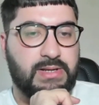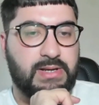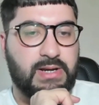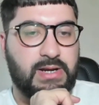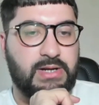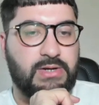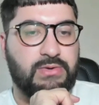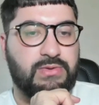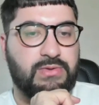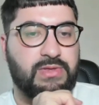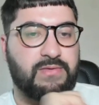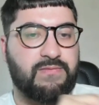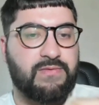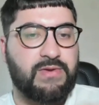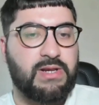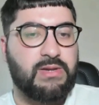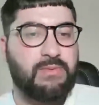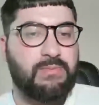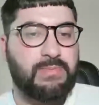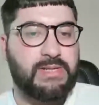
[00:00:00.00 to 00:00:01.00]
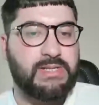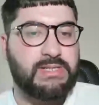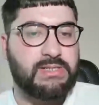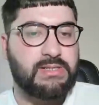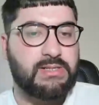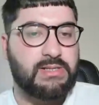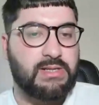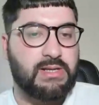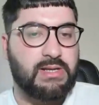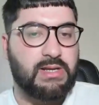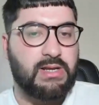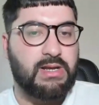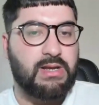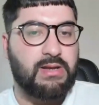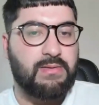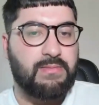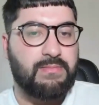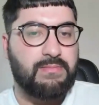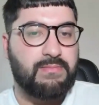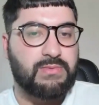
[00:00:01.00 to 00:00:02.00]
I do think Feely beats
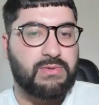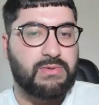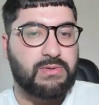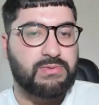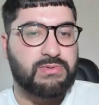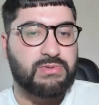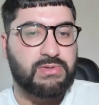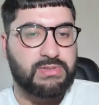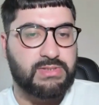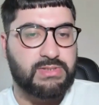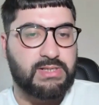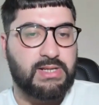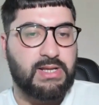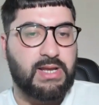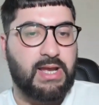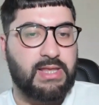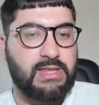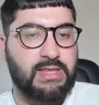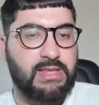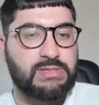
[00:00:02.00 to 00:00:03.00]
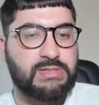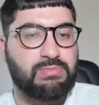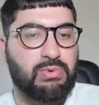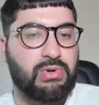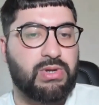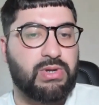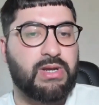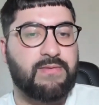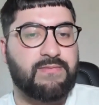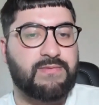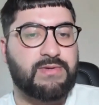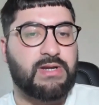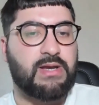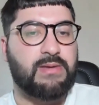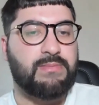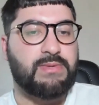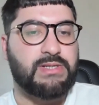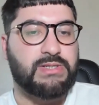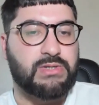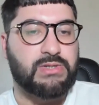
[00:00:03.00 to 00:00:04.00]
Cub Swanson at this point of
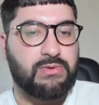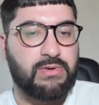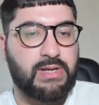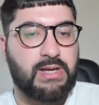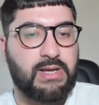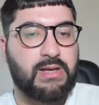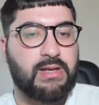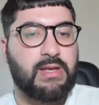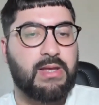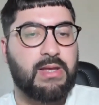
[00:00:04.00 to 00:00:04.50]
time in his career